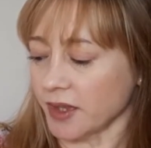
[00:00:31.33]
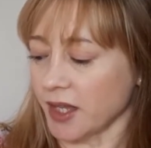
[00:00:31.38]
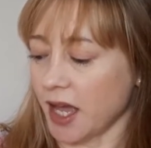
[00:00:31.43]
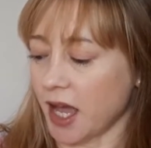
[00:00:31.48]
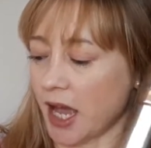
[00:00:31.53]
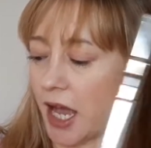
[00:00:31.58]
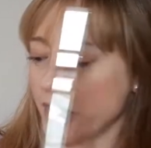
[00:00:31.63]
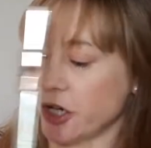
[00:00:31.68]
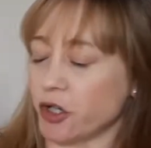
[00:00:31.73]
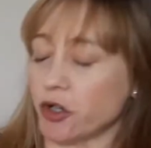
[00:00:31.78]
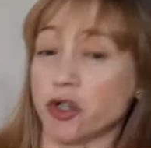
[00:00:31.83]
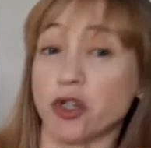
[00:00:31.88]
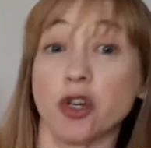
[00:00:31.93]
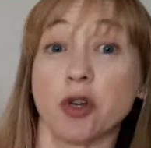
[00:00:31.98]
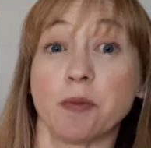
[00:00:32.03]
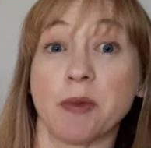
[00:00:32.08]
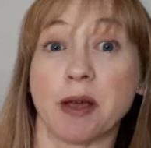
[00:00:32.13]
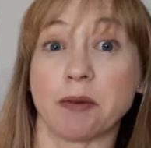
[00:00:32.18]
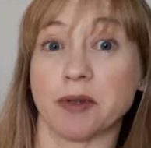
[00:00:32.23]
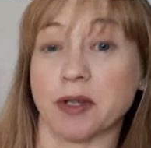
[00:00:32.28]
And you should
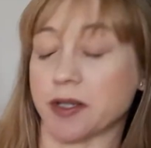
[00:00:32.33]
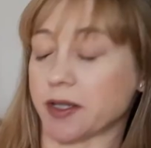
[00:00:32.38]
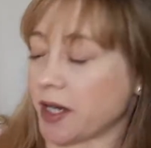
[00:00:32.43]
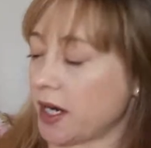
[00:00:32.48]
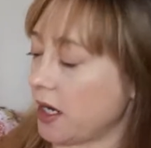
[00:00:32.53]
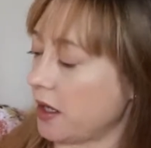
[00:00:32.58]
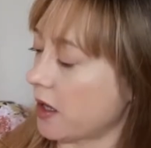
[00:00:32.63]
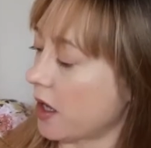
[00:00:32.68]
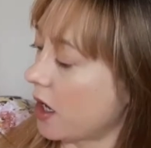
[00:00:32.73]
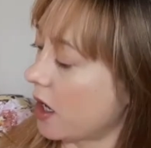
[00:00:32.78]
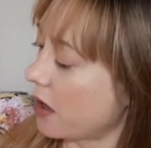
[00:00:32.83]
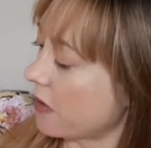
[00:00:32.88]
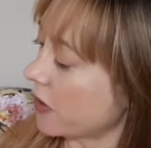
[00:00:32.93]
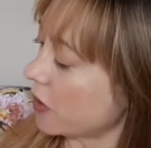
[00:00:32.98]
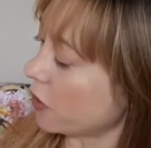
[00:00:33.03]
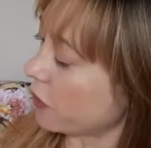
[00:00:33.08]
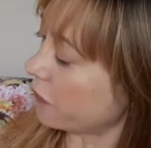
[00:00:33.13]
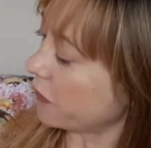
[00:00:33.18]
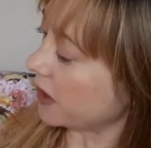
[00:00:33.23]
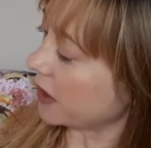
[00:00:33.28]
be able to see that
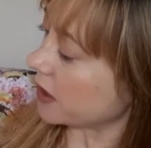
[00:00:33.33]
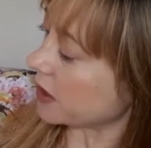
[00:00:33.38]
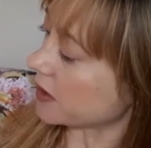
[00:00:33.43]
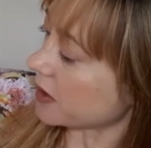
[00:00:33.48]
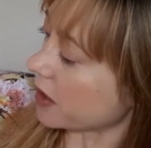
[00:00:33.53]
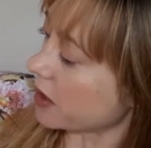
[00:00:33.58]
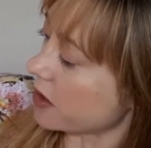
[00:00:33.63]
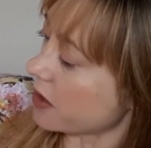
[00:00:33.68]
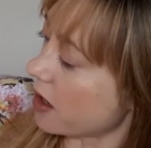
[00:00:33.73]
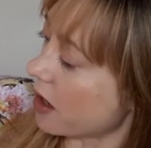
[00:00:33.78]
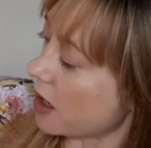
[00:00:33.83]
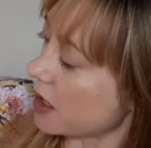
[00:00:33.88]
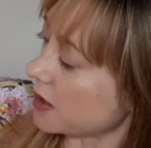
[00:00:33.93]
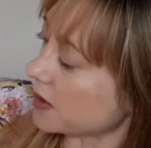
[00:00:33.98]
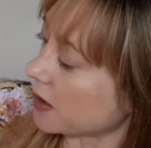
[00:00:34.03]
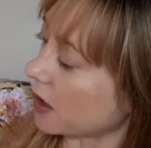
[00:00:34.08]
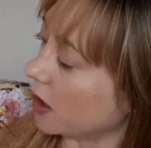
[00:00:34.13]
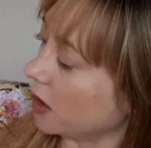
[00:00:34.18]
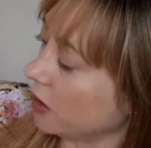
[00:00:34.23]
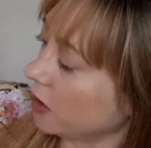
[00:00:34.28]
your fingers are nice
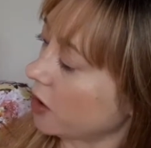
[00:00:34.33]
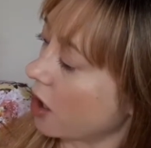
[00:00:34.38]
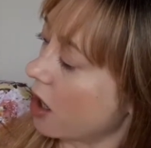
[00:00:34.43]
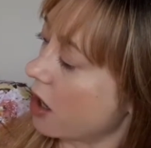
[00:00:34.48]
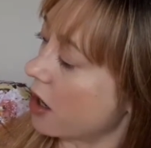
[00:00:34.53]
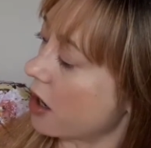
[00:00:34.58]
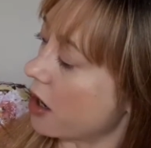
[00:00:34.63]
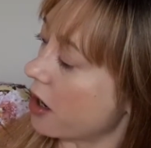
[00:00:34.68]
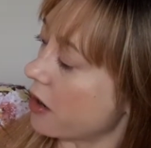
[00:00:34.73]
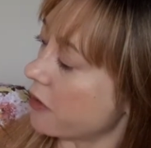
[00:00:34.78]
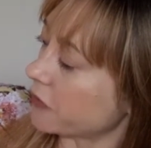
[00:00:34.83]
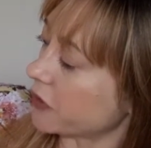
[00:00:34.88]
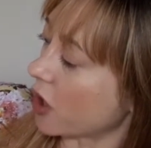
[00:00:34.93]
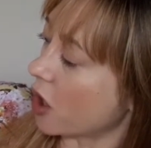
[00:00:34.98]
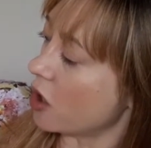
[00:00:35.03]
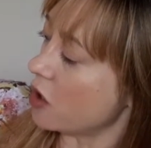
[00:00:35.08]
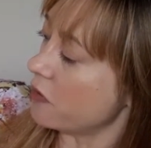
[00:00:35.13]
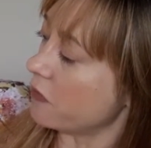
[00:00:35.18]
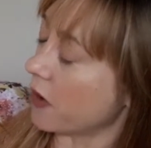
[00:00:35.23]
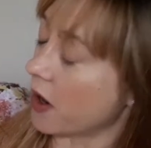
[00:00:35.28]
and curved
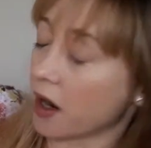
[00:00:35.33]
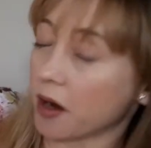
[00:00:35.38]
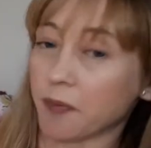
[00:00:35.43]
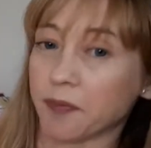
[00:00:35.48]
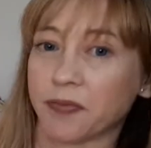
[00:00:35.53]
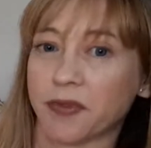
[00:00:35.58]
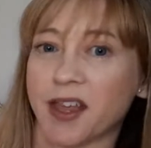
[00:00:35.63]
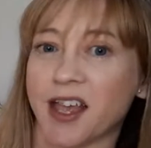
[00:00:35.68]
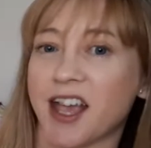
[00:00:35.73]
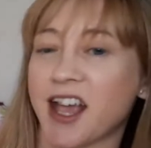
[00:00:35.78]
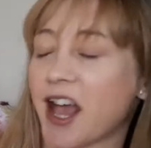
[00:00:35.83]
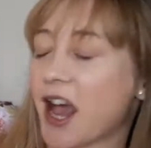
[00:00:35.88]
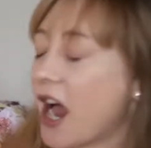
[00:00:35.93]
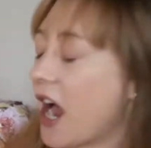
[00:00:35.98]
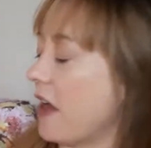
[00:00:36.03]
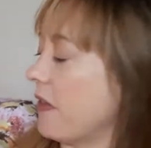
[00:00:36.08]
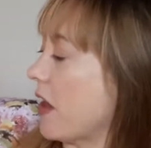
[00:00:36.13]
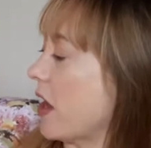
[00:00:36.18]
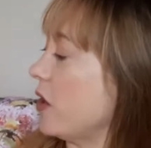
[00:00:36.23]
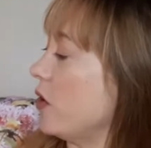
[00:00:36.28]
over
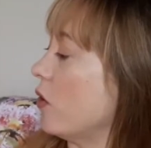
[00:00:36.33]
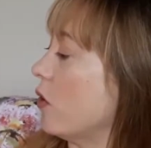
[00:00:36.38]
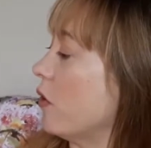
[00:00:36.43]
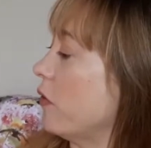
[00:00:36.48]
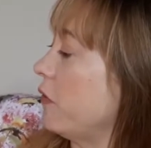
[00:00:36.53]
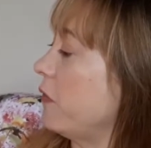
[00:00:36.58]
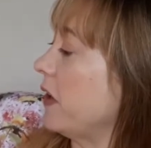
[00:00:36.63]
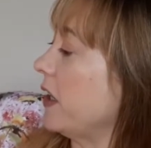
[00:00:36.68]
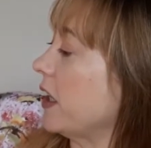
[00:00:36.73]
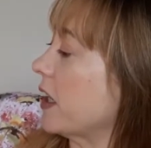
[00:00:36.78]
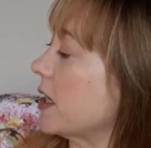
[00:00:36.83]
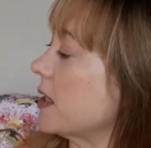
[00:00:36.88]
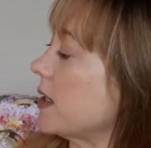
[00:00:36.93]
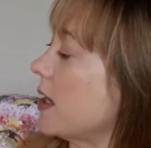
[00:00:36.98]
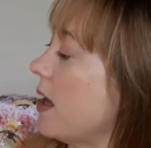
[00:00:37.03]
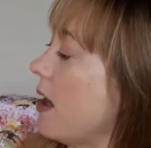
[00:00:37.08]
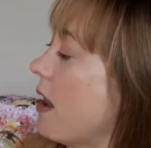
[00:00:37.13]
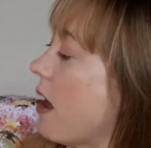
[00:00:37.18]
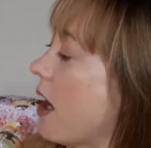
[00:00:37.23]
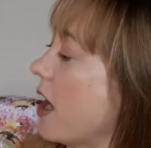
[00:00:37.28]
and that your finger is
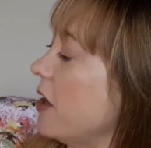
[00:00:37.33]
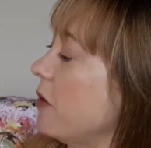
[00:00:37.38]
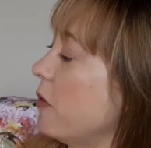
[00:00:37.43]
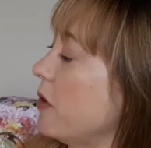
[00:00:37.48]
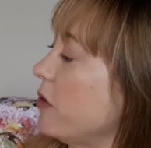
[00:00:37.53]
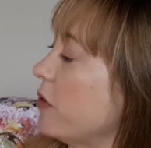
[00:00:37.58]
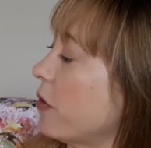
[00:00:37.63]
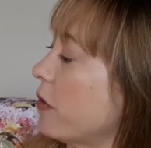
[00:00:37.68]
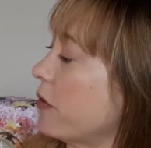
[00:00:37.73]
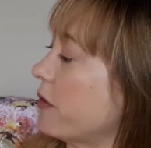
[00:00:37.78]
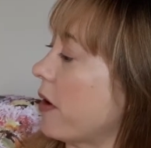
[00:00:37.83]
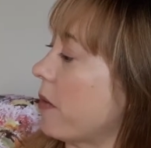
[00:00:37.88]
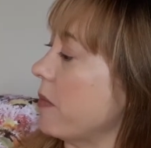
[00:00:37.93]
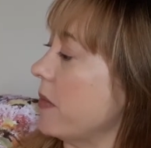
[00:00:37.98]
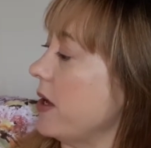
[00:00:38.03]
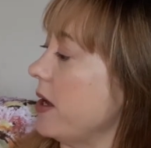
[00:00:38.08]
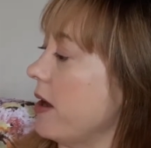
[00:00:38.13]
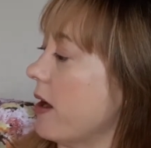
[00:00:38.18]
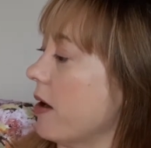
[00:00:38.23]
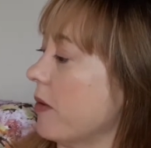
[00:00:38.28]
in line with your thumb
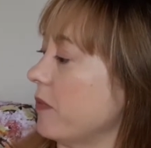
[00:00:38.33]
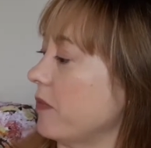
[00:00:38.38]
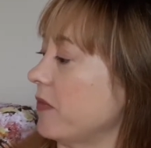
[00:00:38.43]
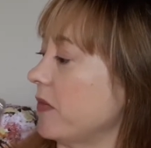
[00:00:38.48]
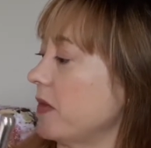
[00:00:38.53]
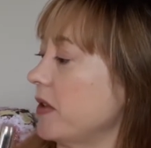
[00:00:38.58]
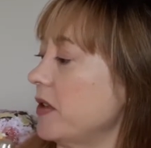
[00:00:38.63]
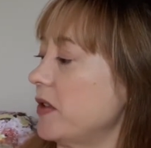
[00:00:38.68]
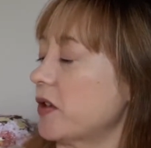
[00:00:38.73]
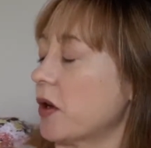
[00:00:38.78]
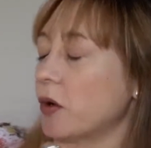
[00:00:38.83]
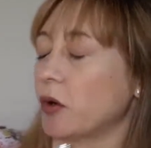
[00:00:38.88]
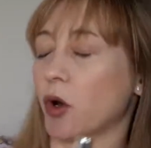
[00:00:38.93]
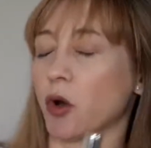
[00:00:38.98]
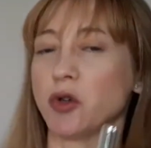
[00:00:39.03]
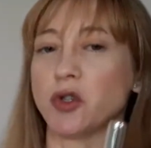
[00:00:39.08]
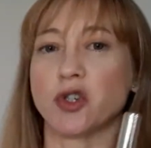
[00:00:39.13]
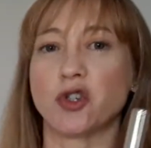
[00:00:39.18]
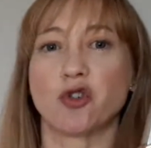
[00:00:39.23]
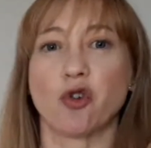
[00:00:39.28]
here. So I'm going
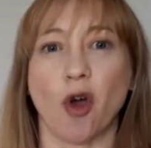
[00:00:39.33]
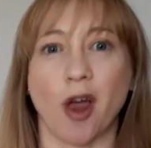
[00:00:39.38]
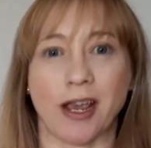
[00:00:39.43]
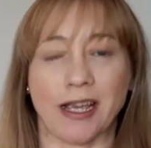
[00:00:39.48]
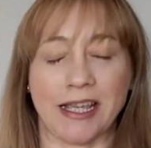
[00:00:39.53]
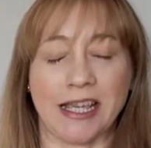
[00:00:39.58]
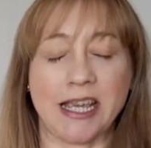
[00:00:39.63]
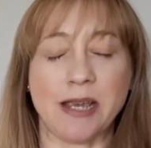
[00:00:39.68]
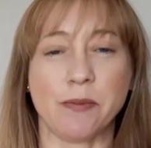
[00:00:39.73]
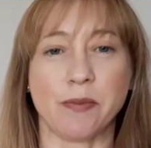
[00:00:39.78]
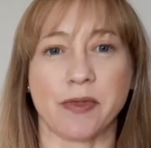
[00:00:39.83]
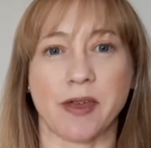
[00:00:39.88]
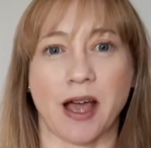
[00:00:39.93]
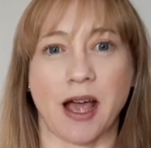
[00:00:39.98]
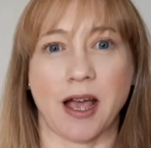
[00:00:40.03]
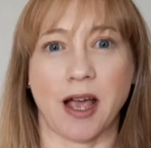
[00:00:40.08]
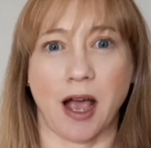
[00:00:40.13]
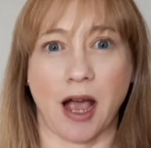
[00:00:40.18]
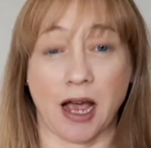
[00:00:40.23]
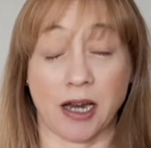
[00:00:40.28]
to try and keep
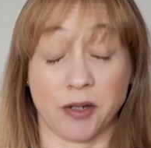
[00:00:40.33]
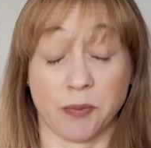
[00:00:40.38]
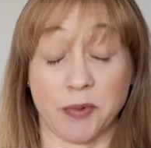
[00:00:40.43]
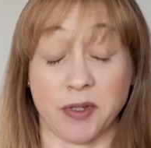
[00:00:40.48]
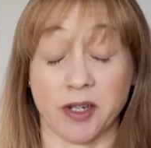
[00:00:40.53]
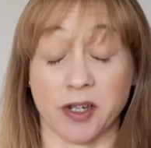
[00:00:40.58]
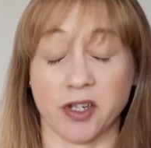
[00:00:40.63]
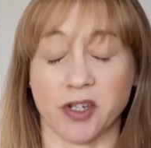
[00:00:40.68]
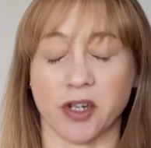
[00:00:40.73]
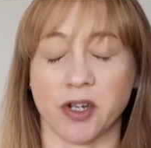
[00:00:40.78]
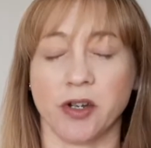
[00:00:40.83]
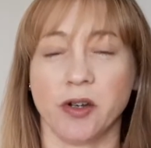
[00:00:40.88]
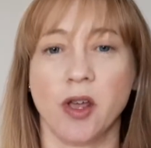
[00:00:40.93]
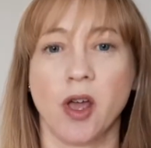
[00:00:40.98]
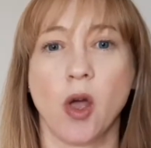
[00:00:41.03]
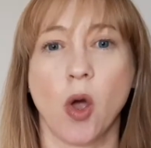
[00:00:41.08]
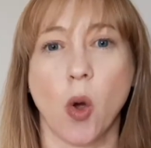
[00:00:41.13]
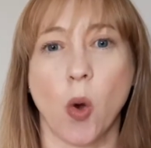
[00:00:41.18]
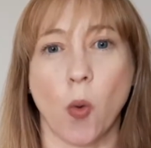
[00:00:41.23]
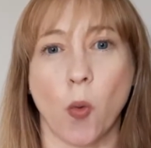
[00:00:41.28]
that hand position
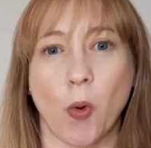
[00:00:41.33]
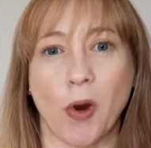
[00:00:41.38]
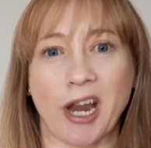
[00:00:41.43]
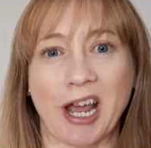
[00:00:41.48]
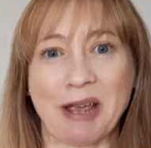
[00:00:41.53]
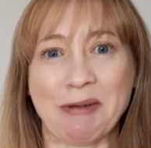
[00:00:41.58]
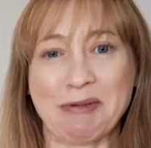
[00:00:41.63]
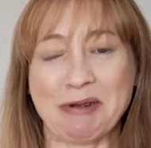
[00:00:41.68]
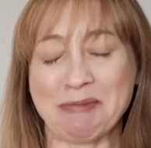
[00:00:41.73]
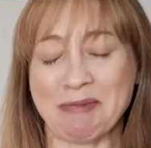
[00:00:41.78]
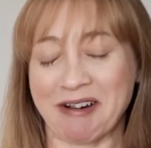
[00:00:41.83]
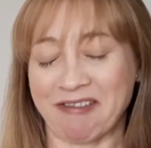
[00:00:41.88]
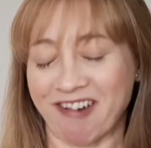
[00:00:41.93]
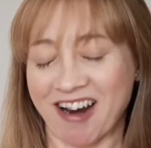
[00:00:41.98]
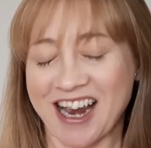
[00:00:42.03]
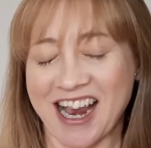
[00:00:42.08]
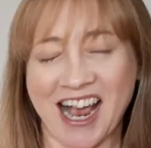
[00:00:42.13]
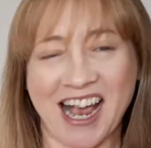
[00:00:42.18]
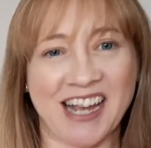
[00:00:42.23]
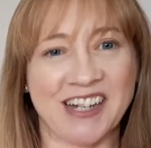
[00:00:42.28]
when I put my right
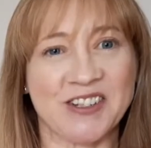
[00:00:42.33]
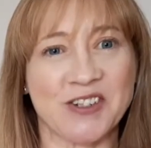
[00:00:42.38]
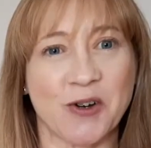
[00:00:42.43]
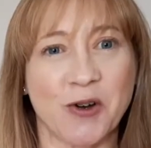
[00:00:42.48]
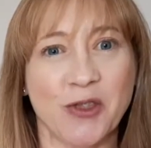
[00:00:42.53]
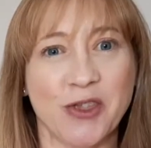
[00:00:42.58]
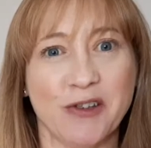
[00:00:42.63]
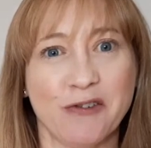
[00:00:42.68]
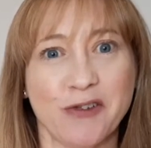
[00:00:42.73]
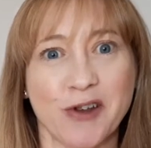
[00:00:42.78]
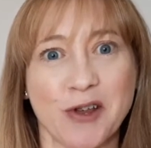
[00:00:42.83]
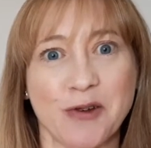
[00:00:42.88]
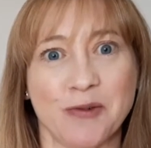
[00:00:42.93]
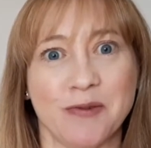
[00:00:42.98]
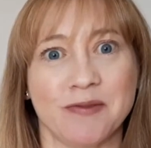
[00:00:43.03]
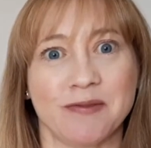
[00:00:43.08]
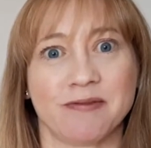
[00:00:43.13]
hand on the flute.